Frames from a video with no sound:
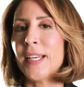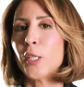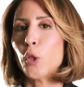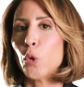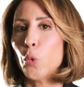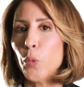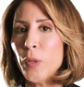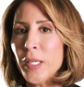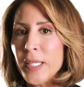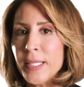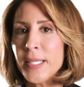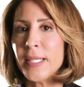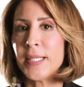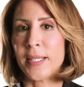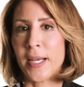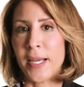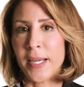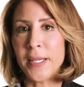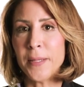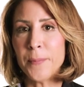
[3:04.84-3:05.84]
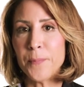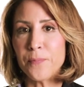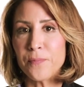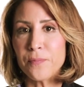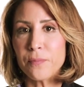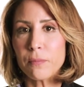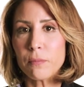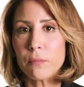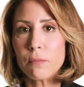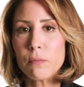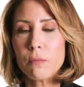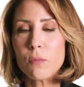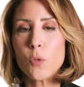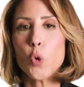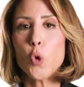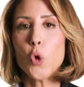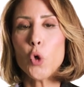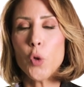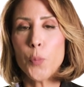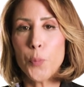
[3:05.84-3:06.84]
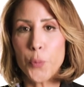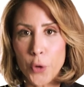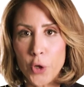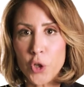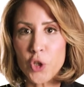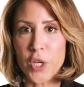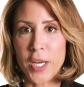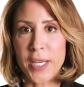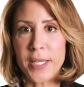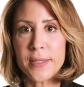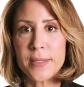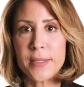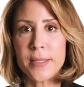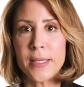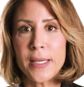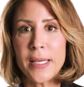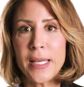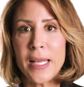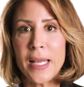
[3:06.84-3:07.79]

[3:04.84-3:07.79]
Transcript: that we design a project